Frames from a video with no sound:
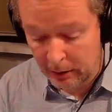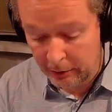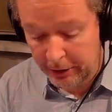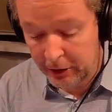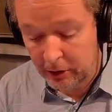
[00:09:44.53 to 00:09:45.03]

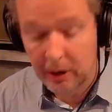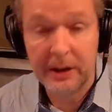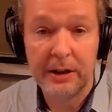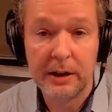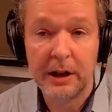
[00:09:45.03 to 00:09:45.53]
the
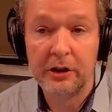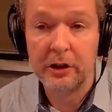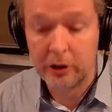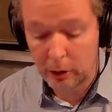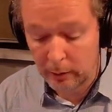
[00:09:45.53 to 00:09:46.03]
United
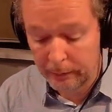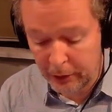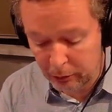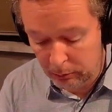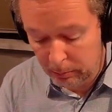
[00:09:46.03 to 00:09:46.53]
Nations of
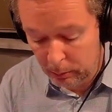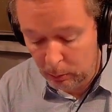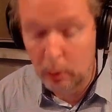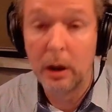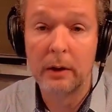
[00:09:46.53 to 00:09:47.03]
this
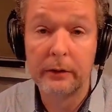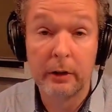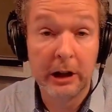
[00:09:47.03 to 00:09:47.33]
report after